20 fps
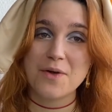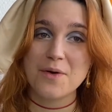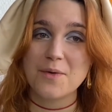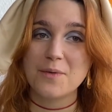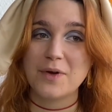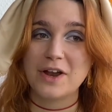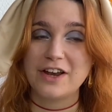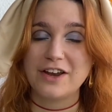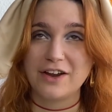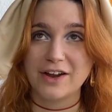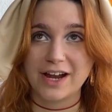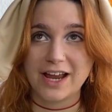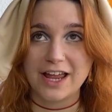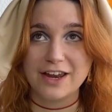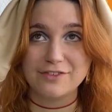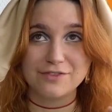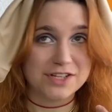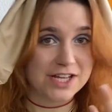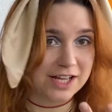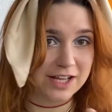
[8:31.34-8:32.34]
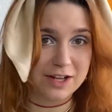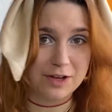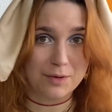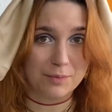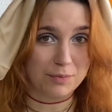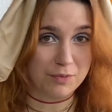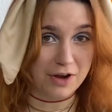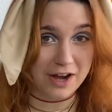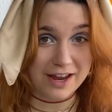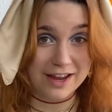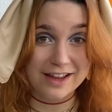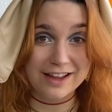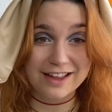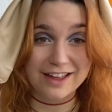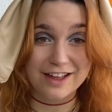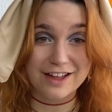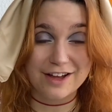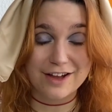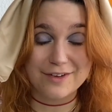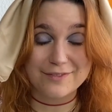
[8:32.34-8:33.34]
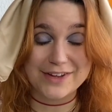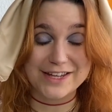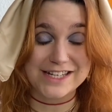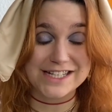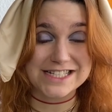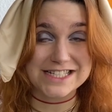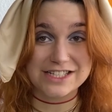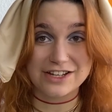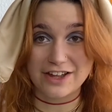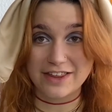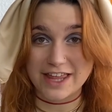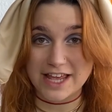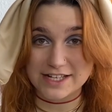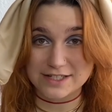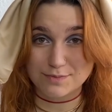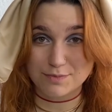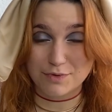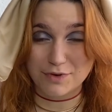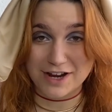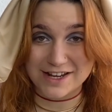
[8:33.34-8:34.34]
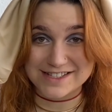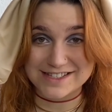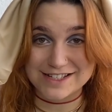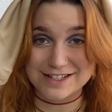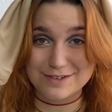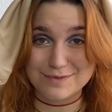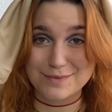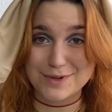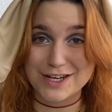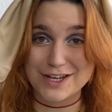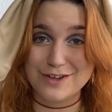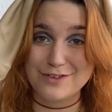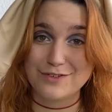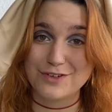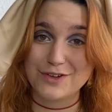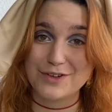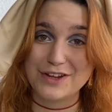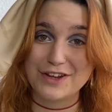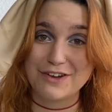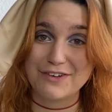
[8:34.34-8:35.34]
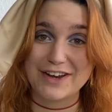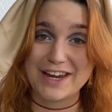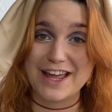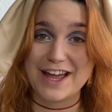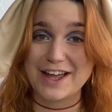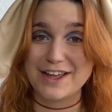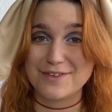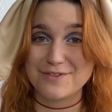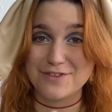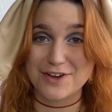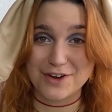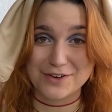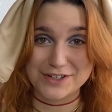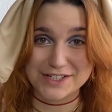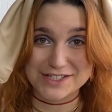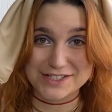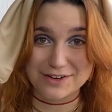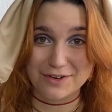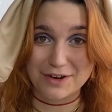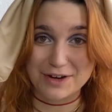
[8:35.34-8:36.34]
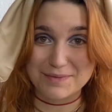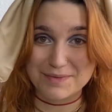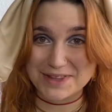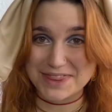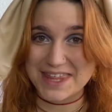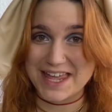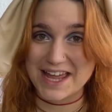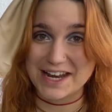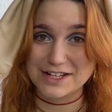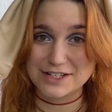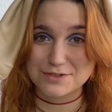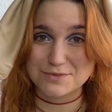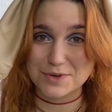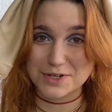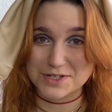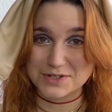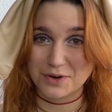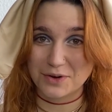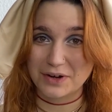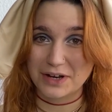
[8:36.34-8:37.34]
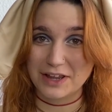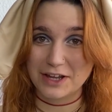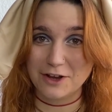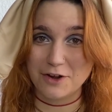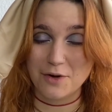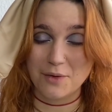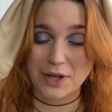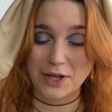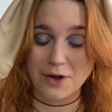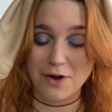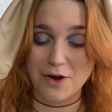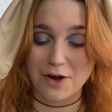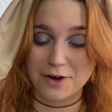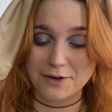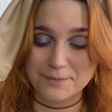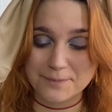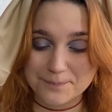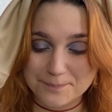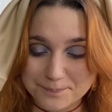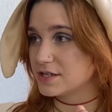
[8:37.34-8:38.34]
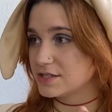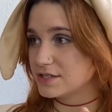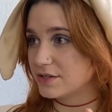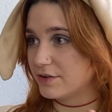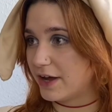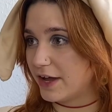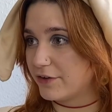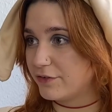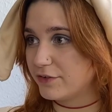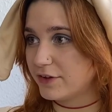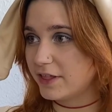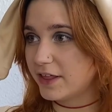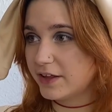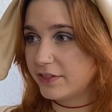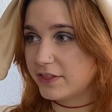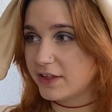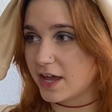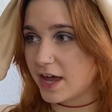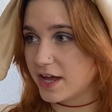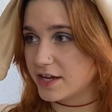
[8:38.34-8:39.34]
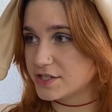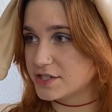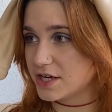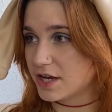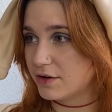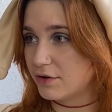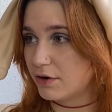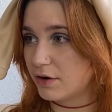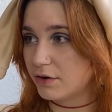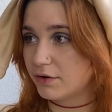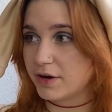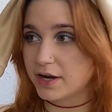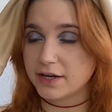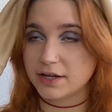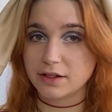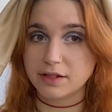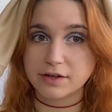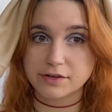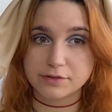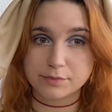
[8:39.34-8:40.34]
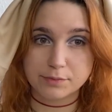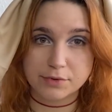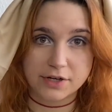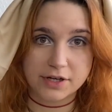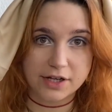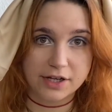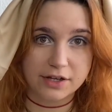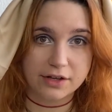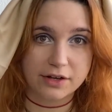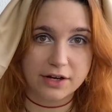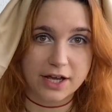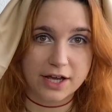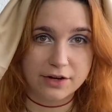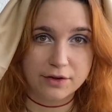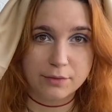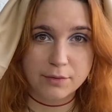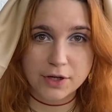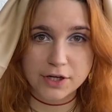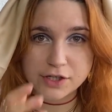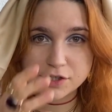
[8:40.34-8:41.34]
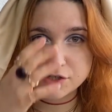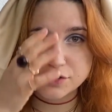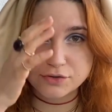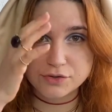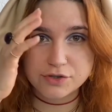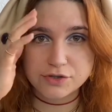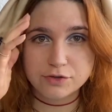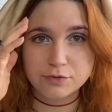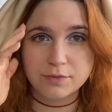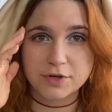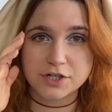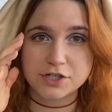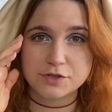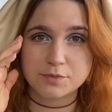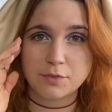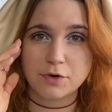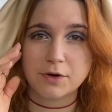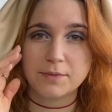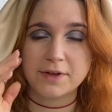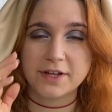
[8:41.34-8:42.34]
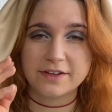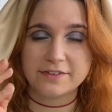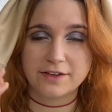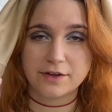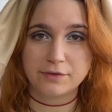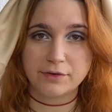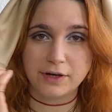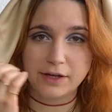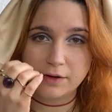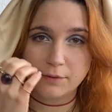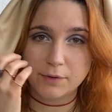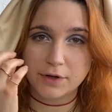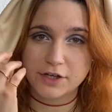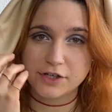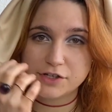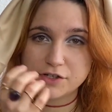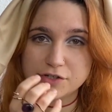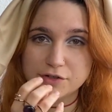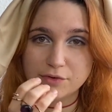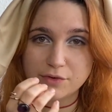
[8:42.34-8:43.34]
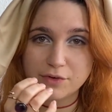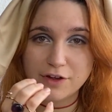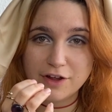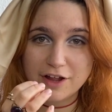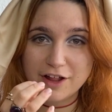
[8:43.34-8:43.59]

when they're kind of taking a break and it's not as present, but if you hear it, I am very sorry, but that is what's currently going on. So I feel like the eyeshadow already looks pretty good. I don't wanna do too much more because I really wanna do